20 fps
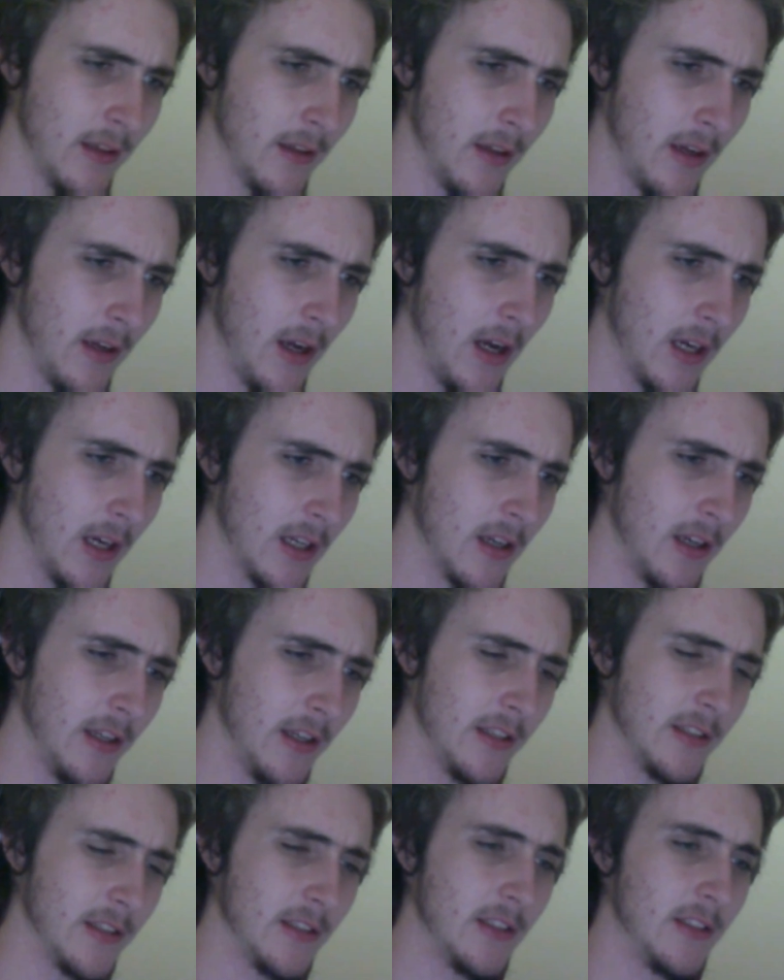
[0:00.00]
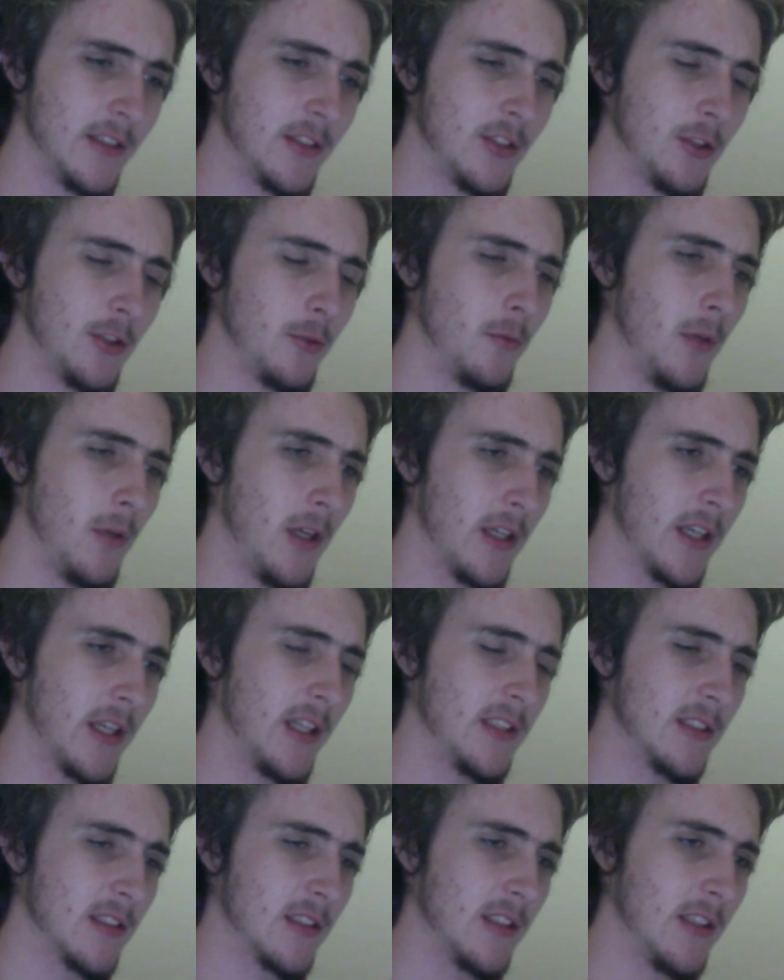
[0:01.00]
I got into
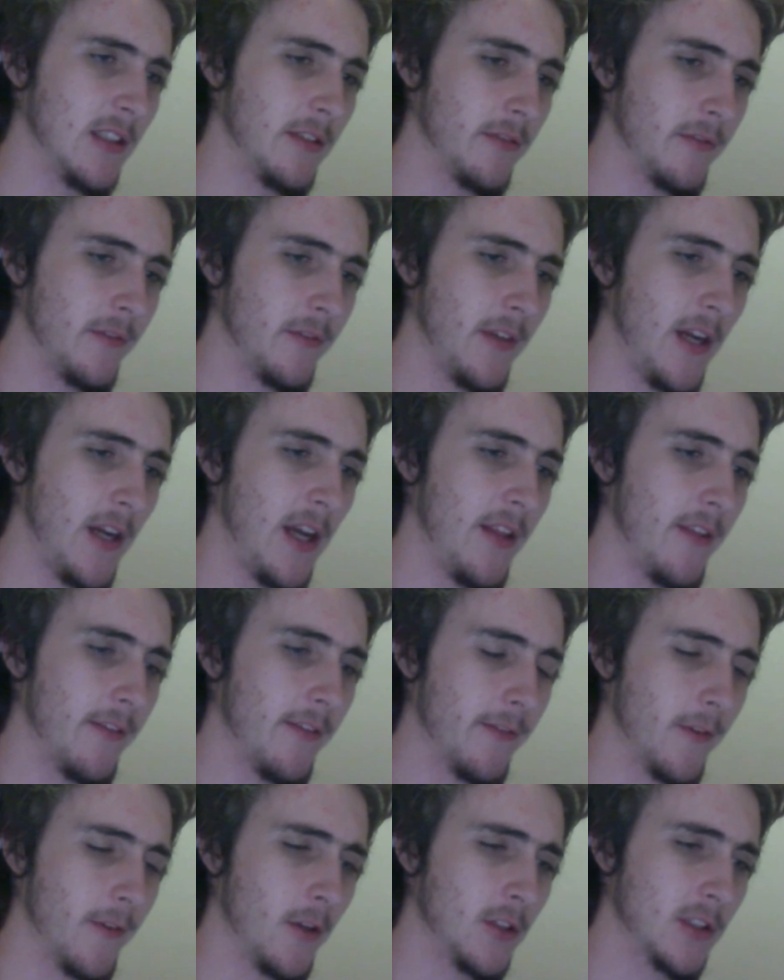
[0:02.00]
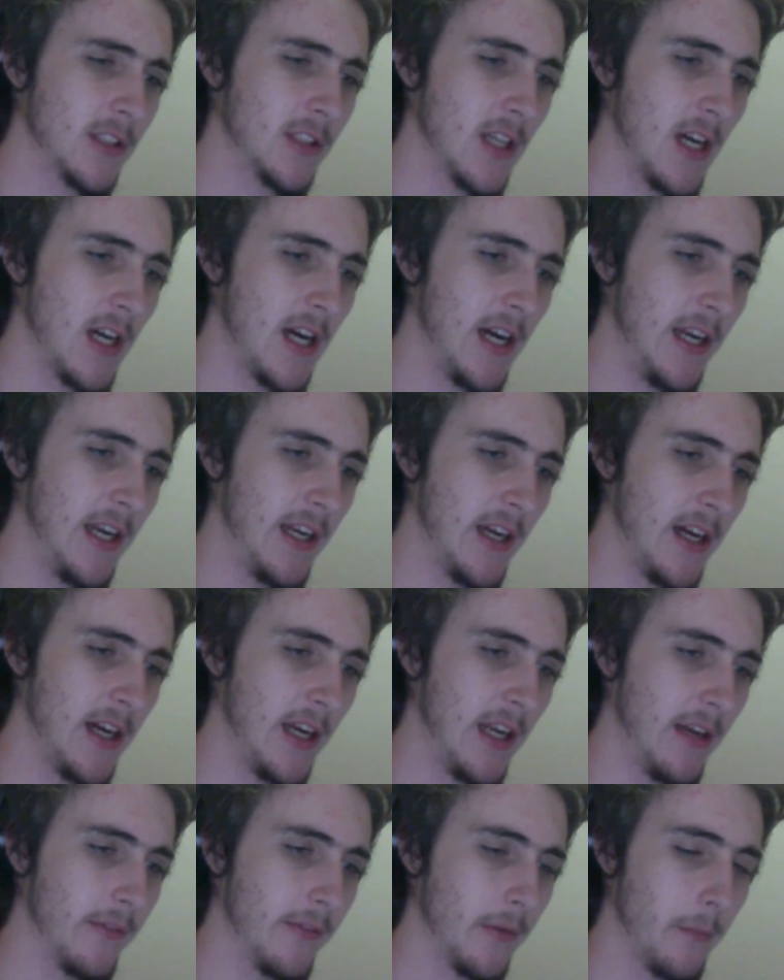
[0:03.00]
Kingscliff, and the first guy I
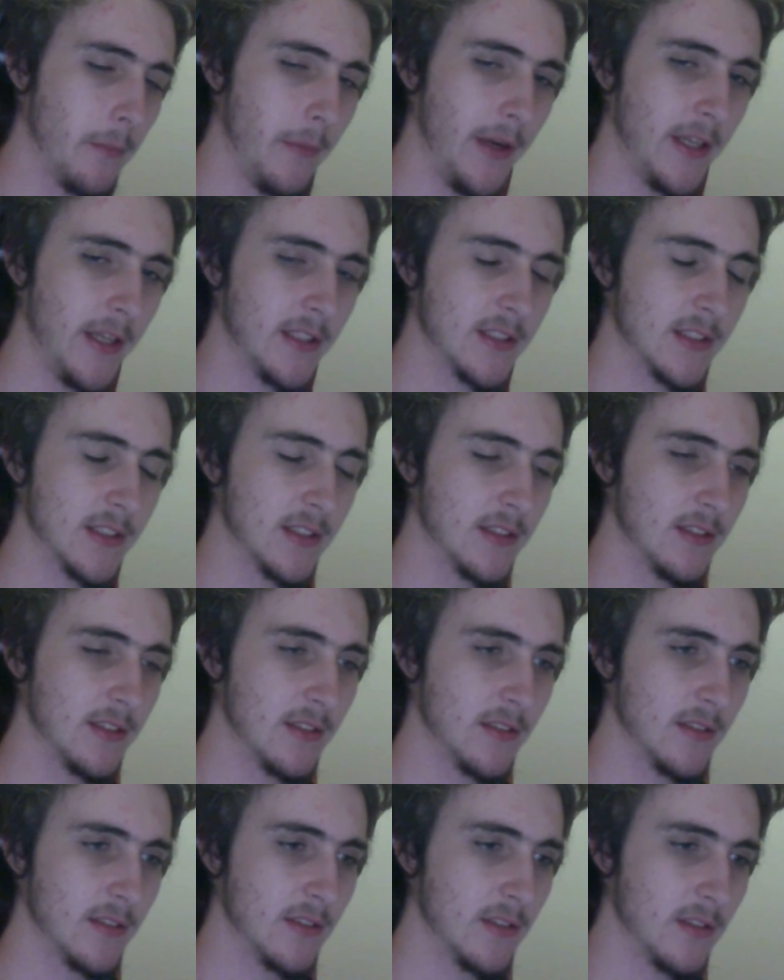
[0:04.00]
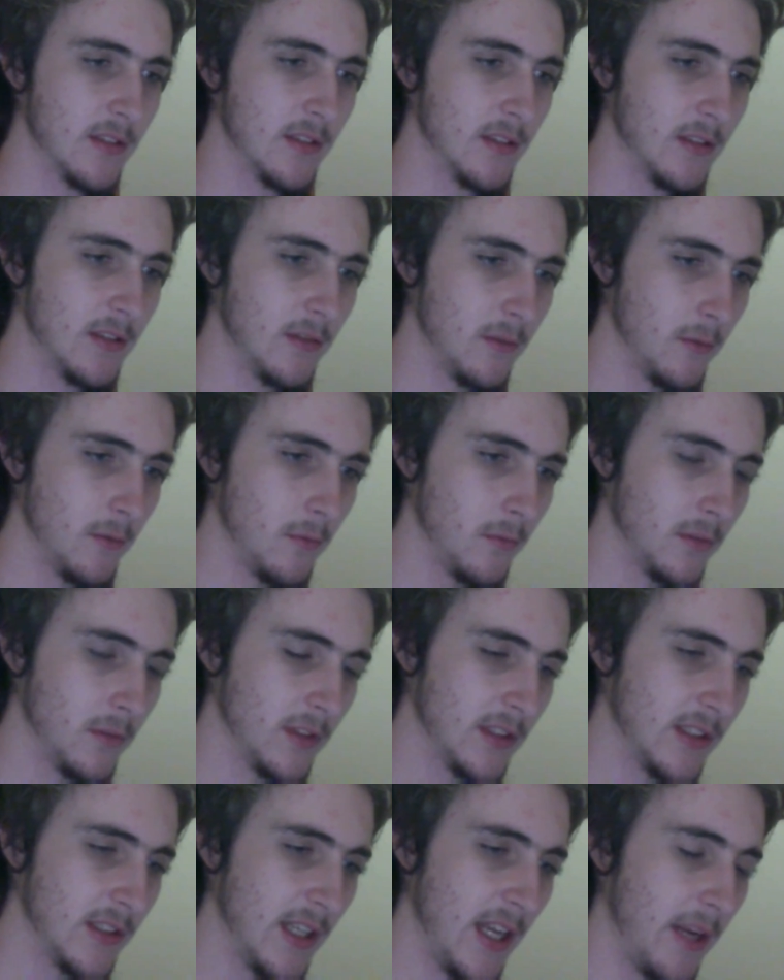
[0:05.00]
ever met, his
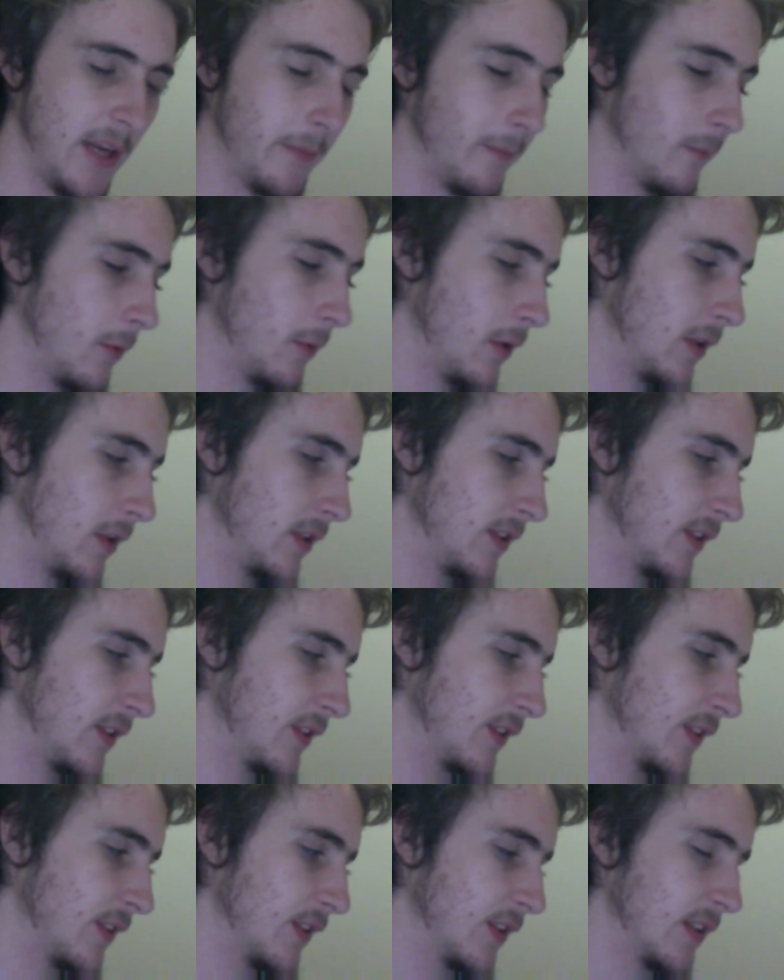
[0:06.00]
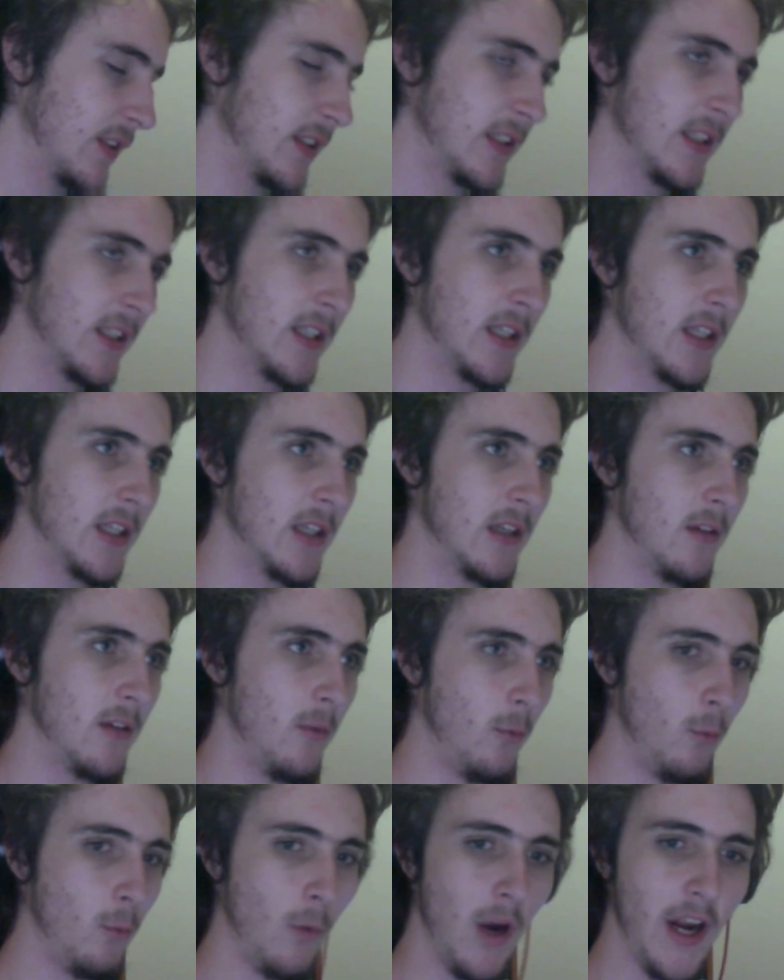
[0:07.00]
name was
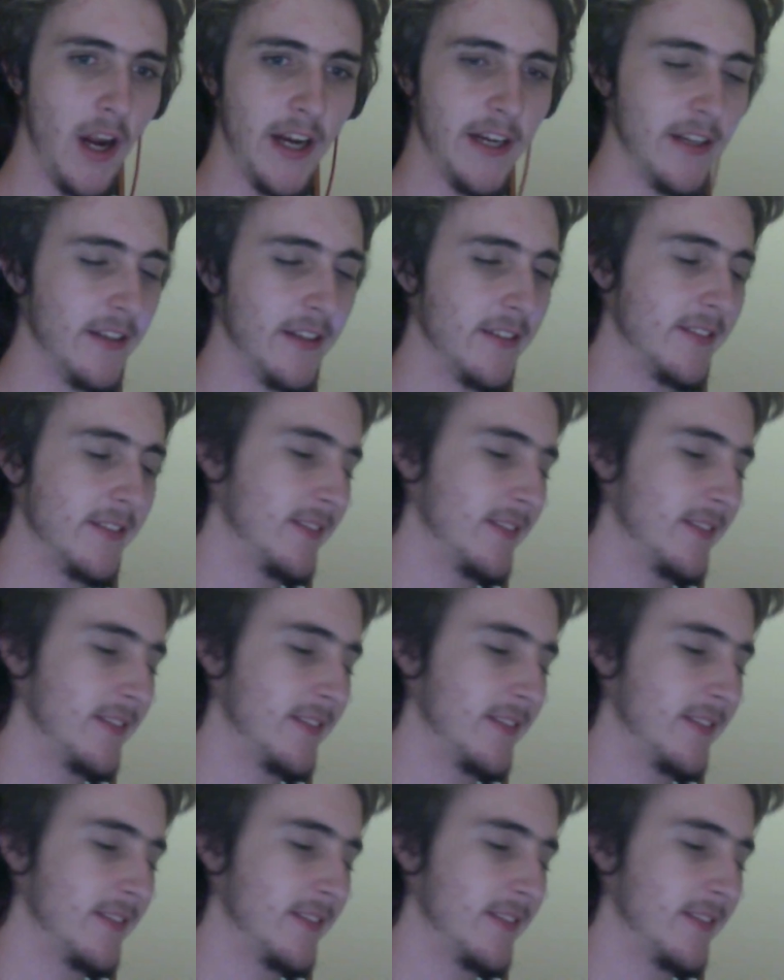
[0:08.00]
Ryan.